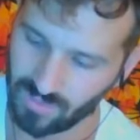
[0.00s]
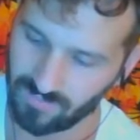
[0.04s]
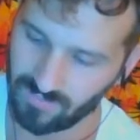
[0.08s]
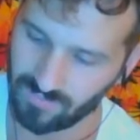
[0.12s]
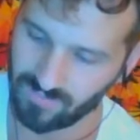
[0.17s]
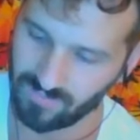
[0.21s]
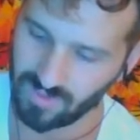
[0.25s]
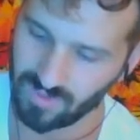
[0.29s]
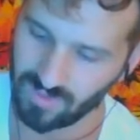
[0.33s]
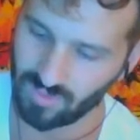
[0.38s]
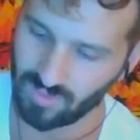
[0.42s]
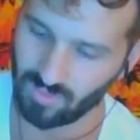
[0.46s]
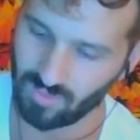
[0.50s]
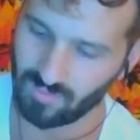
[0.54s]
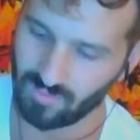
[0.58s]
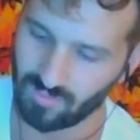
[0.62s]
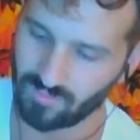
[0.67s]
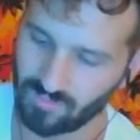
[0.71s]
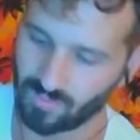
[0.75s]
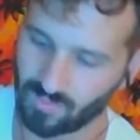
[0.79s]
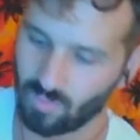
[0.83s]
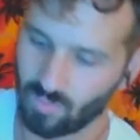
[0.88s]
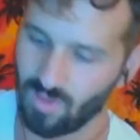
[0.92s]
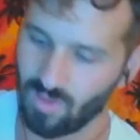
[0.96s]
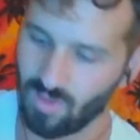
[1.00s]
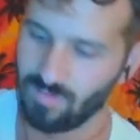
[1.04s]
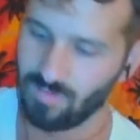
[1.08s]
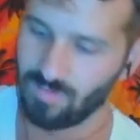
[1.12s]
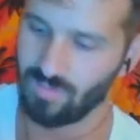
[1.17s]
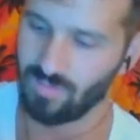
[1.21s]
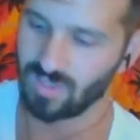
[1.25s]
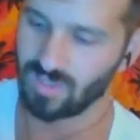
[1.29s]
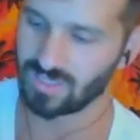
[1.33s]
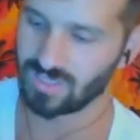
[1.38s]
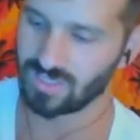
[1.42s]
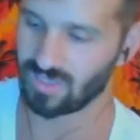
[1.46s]
feel for what
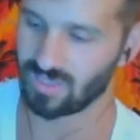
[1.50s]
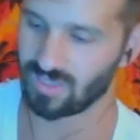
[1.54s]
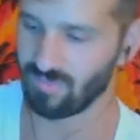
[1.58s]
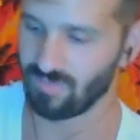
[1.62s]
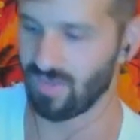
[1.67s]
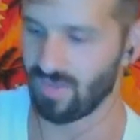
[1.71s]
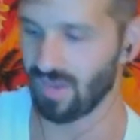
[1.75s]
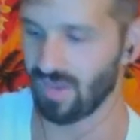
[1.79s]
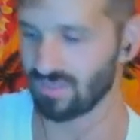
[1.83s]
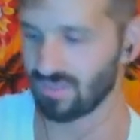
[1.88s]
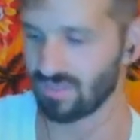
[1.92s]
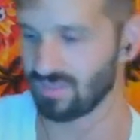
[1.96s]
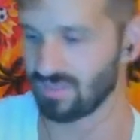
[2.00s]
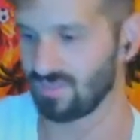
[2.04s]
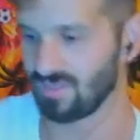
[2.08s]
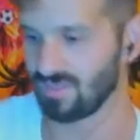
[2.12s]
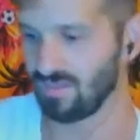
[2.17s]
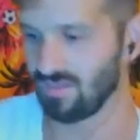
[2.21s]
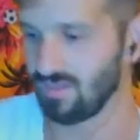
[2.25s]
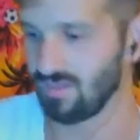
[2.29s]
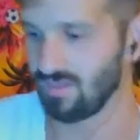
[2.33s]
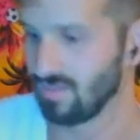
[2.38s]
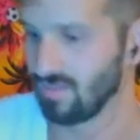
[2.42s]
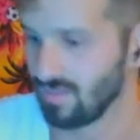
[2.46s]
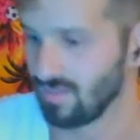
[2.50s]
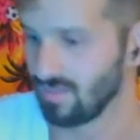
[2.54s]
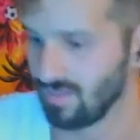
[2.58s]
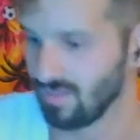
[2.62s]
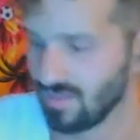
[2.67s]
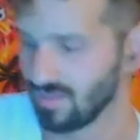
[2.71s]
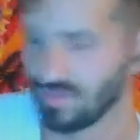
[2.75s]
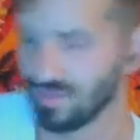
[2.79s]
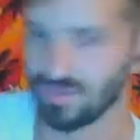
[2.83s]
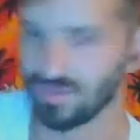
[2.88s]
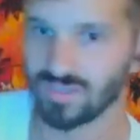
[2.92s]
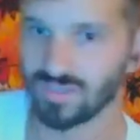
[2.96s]
must come next.
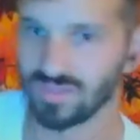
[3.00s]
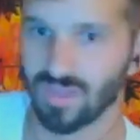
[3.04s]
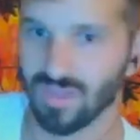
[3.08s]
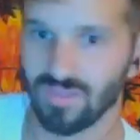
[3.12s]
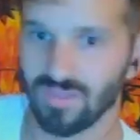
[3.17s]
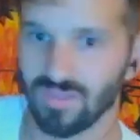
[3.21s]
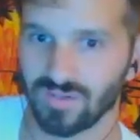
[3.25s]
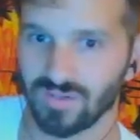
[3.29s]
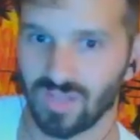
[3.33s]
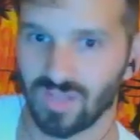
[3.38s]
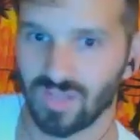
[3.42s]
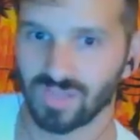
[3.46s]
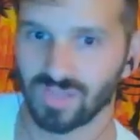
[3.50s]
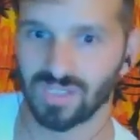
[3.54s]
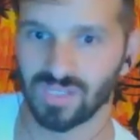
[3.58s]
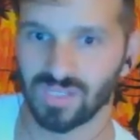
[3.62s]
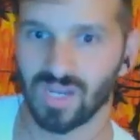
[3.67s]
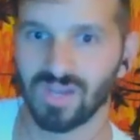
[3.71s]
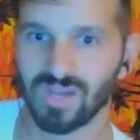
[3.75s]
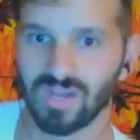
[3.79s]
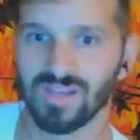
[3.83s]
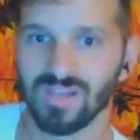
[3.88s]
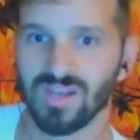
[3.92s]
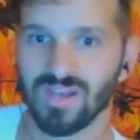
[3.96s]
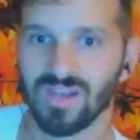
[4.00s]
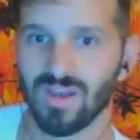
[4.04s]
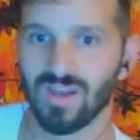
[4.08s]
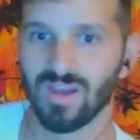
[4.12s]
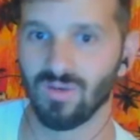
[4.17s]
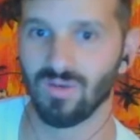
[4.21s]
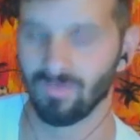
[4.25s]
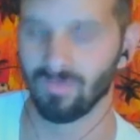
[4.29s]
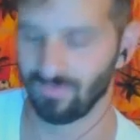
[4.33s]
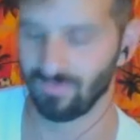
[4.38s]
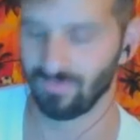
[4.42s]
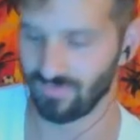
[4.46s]
And there's another touch on,
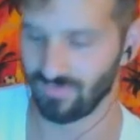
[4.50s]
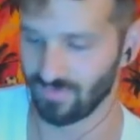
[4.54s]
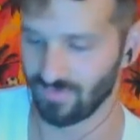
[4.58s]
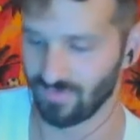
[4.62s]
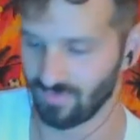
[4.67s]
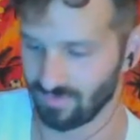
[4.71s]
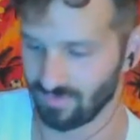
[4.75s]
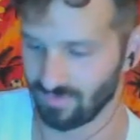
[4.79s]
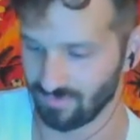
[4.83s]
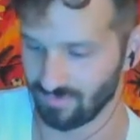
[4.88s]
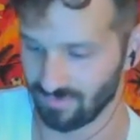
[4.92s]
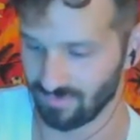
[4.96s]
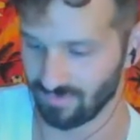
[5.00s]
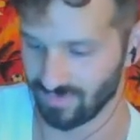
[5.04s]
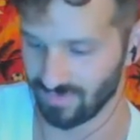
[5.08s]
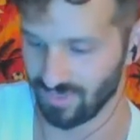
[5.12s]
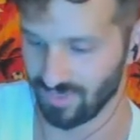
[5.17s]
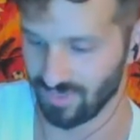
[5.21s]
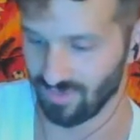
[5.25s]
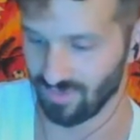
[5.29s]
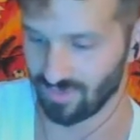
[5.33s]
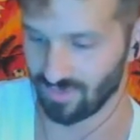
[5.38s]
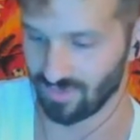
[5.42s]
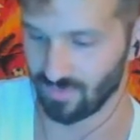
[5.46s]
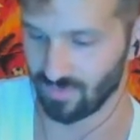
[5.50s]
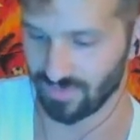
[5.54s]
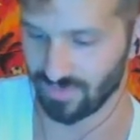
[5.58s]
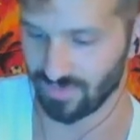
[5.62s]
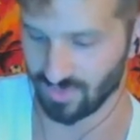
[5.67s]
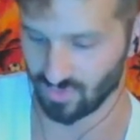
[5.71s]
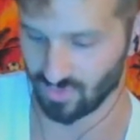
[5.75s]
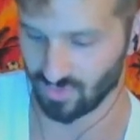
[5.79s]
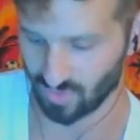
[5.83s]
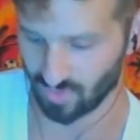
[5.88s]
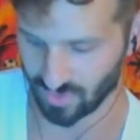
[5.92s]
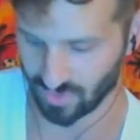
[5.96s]
dealing with the
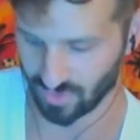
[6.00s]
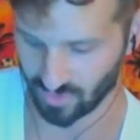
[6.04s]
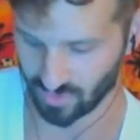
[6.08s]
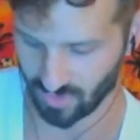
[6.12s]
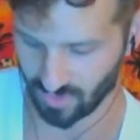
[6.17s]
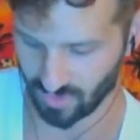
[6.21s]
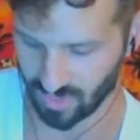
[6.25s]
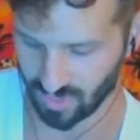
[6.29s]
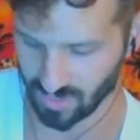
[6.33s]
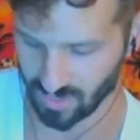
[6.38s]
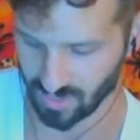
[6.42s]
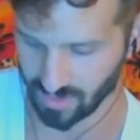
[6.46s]
drudgery.